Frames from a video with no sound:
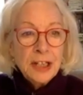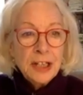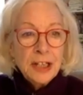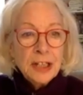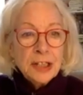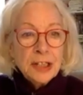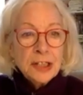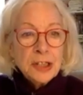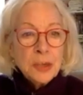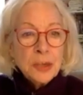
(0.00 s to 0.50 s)

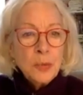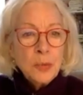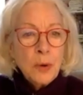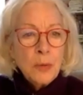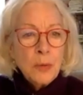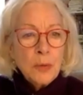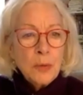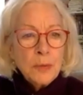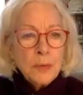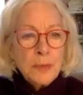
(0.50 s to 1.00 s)
So what
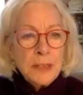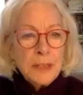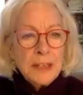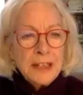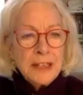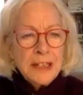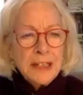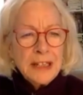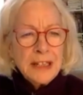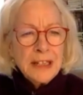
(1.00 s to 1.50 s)
would be
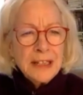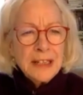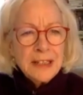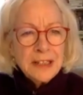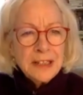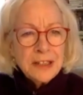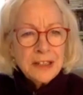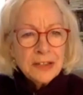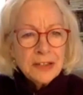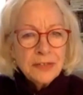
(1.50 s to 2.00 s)
the
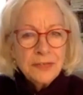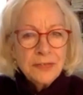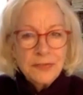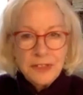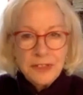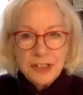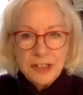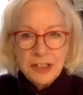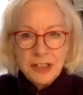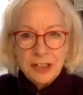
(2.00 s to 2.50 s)
initial
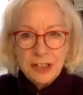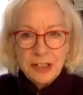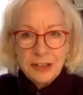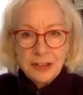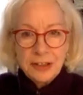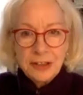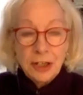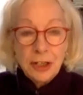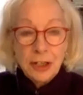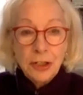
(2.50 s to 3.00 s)
vision,
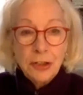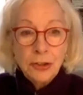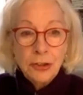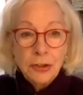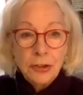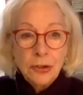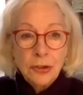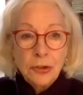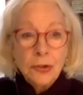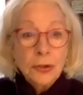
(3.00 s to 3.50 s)
and
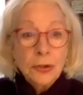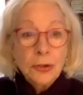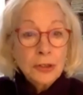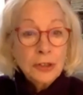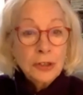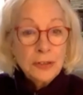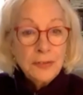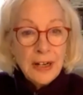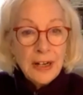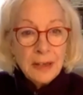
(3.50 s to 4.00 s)
who could
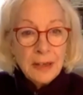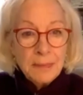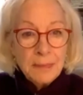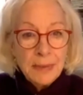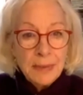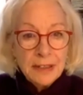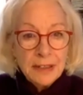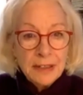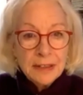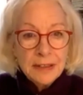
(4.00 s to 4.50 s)
develop
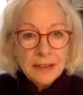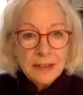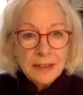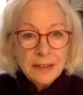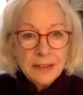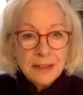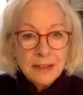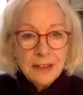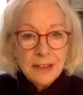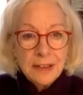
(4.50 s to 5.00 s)
it?
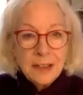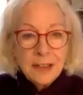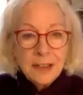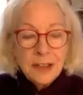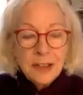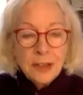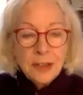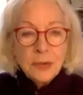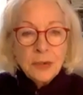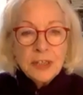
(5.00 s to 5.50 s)

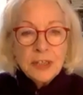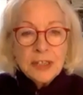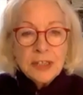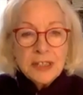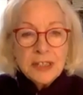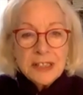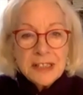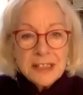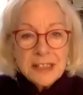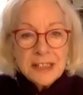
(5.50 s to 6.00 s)
What are
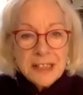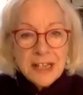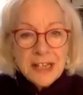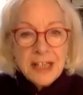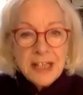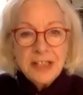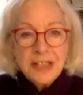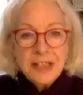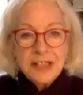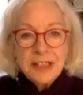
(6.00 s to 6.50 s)
the
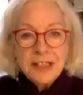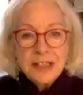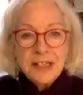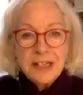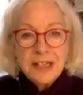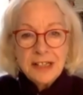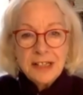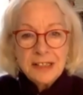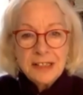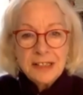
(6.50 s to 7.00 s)
stages
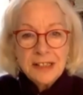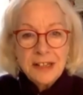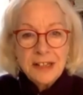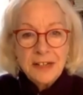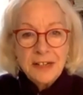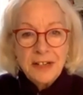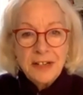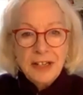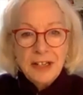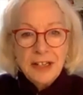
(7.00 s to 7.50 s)

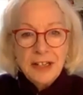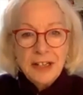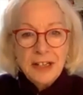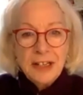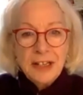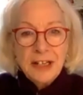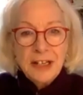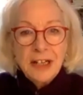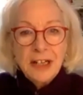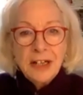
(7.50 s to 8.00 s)
necessary,
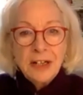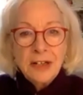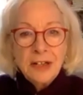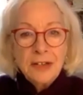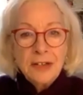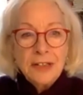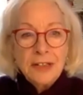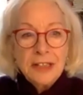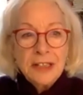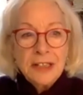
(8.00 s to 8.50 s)

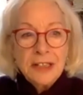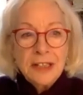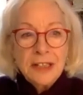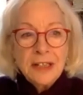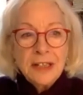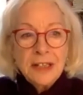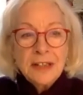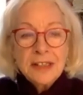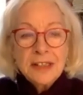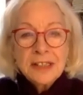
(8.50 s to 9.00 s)
including
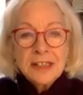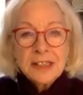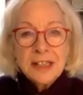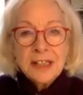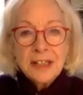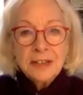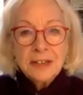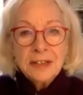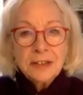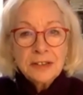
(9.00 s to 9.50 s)
the
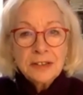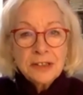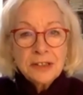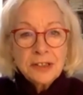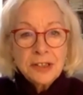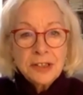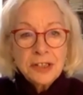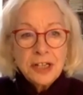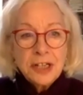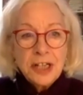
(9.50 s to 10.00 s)
skills to
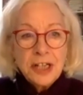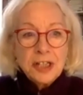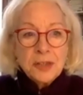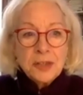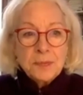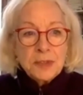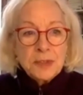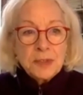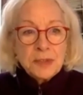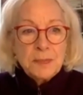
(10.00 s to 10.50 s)

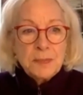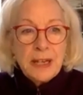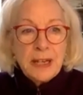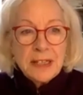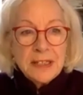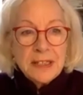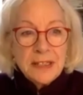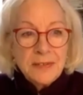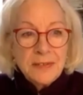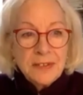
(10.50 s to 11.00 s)
change
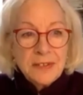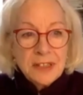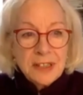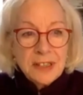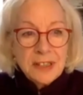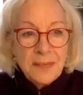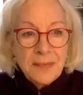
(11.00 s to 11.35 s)
perspectives,